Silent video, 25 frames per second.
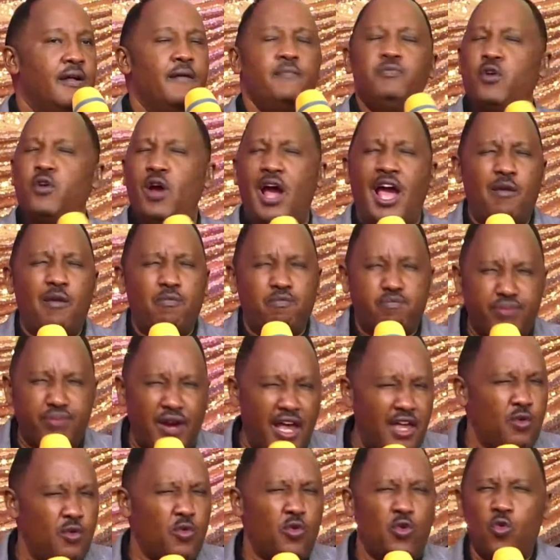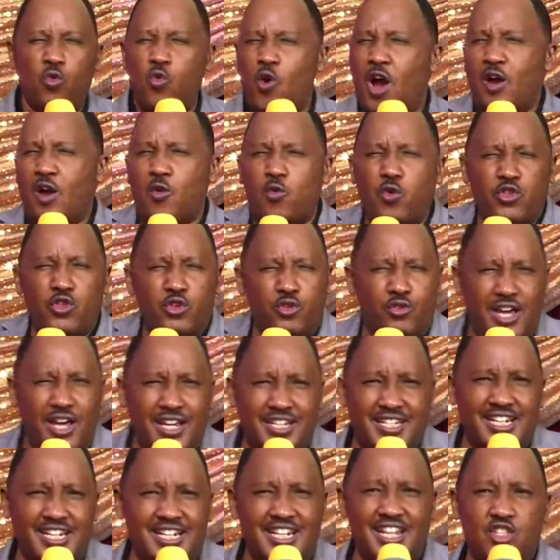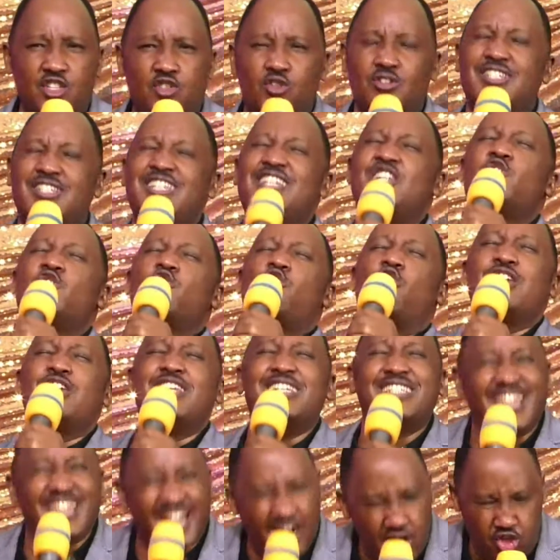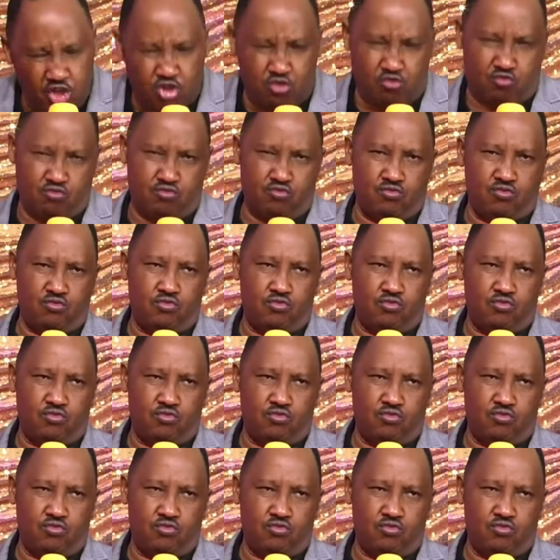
No, I pray you will work with United Nations. Did God tell you?